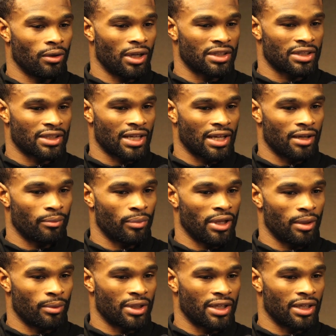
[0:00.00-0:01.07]
I just got to be
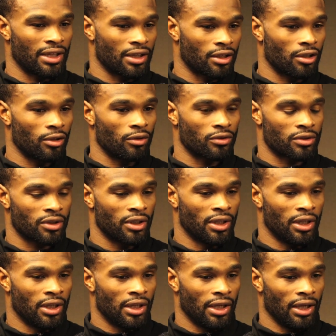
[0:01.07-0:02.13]
able to get in close,
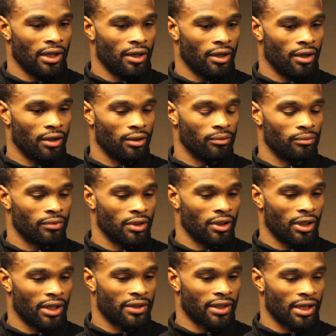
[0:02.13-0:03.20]
and
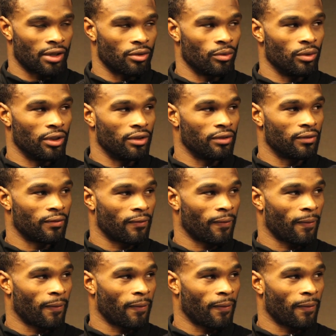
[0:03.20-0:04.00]
I think I do well.